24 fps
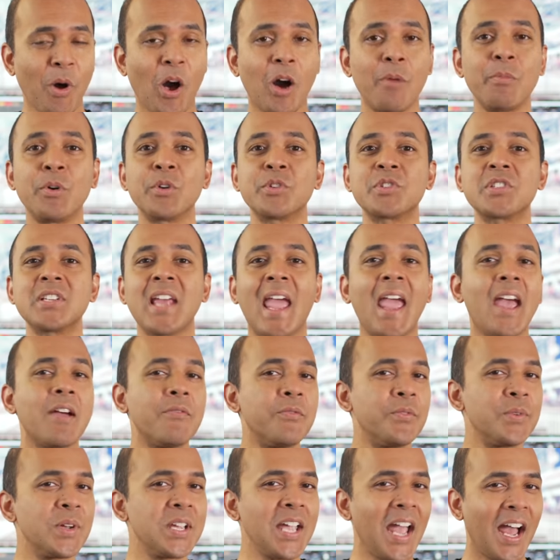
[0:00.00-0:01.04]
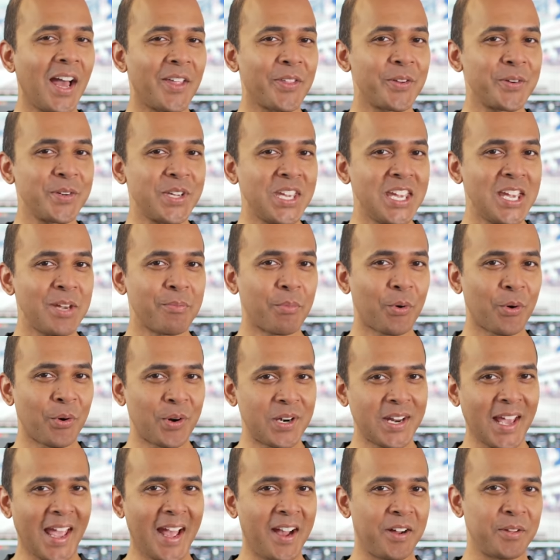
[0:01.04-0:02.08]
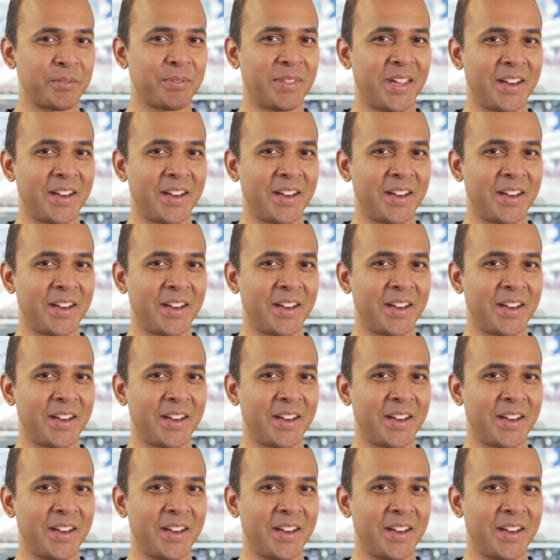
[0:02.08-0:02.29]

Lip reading: almost every other keyboard out